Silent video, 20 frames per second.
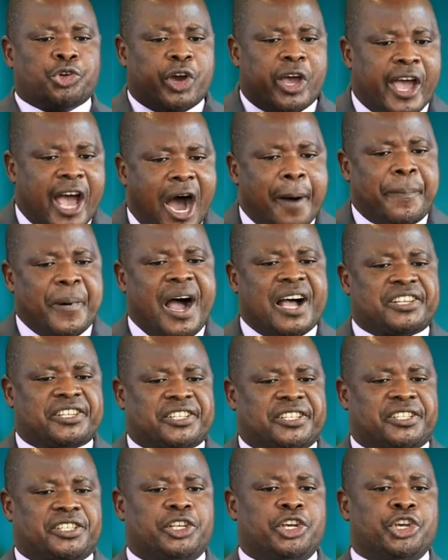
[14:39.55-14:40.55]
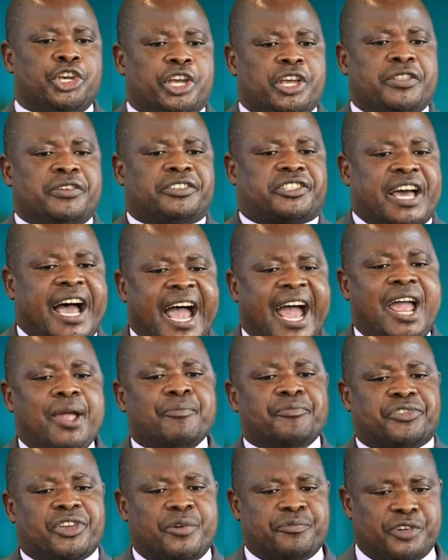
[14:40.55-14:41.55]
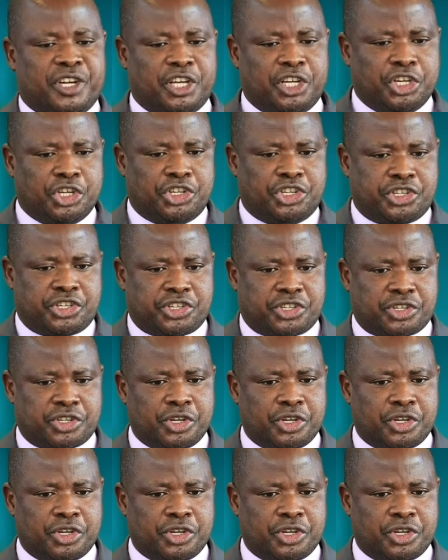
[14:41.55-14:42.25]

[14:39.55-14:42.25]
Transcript: to help us in times of need